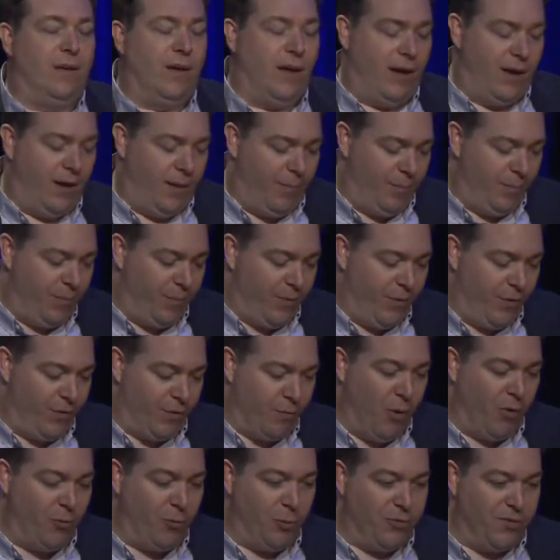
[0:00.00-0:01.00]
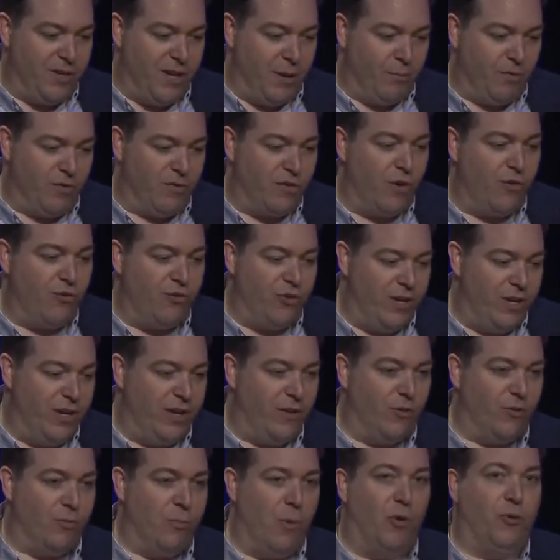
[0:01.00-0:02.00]
uh, um, there's multiple teams searching
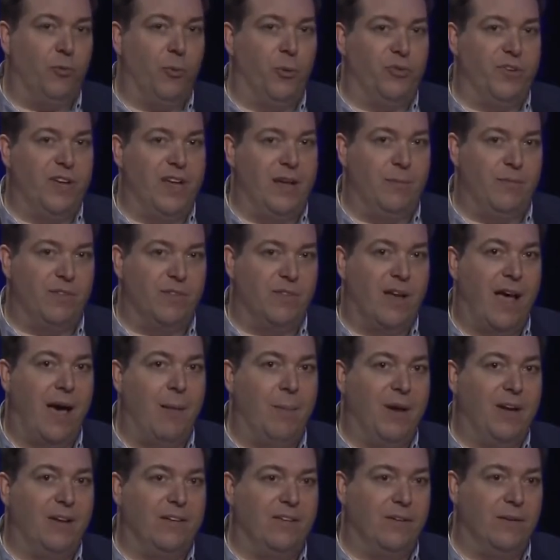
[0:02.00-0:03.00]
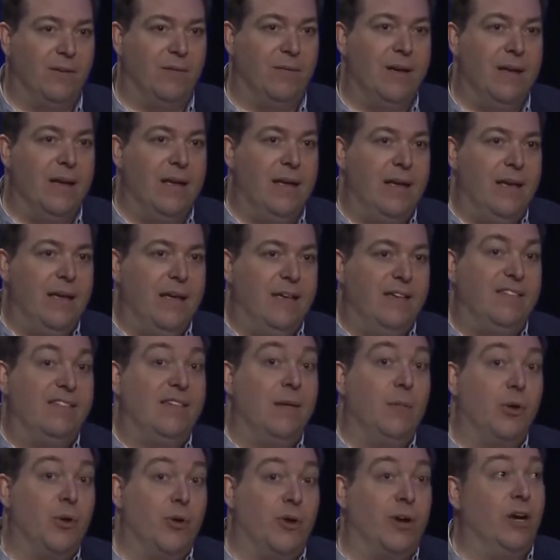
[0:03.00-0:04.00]
and there's multiple teams coming to
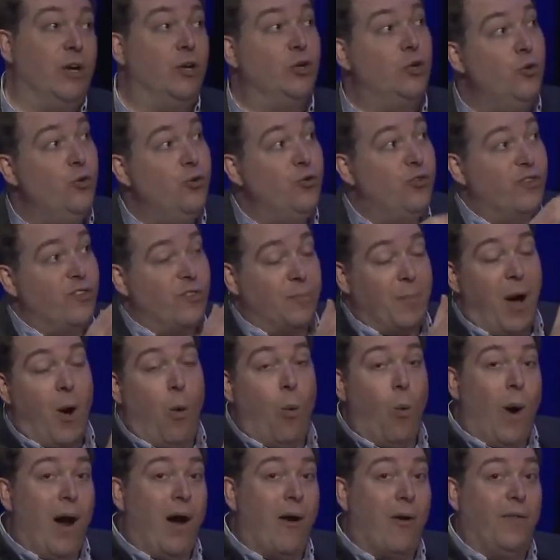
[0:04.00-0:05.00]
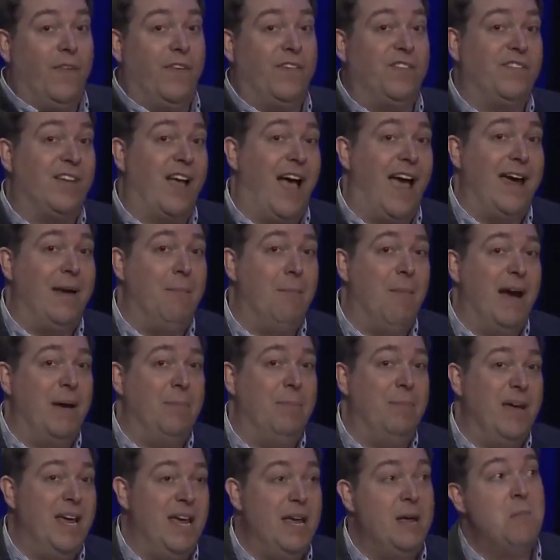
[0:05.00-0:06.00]
similar conclusions about where on the sky it
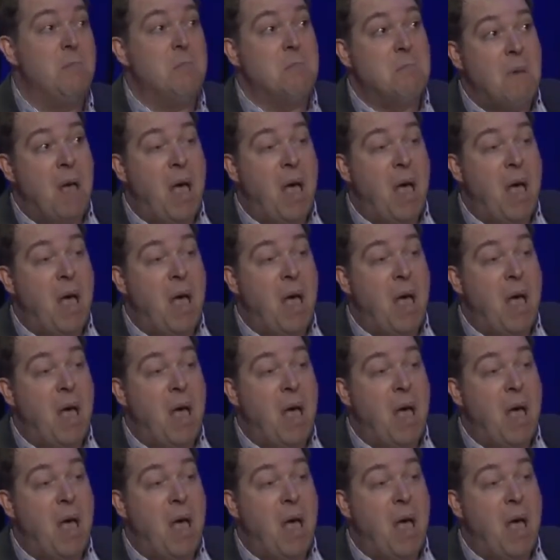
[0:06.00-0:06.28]
might be,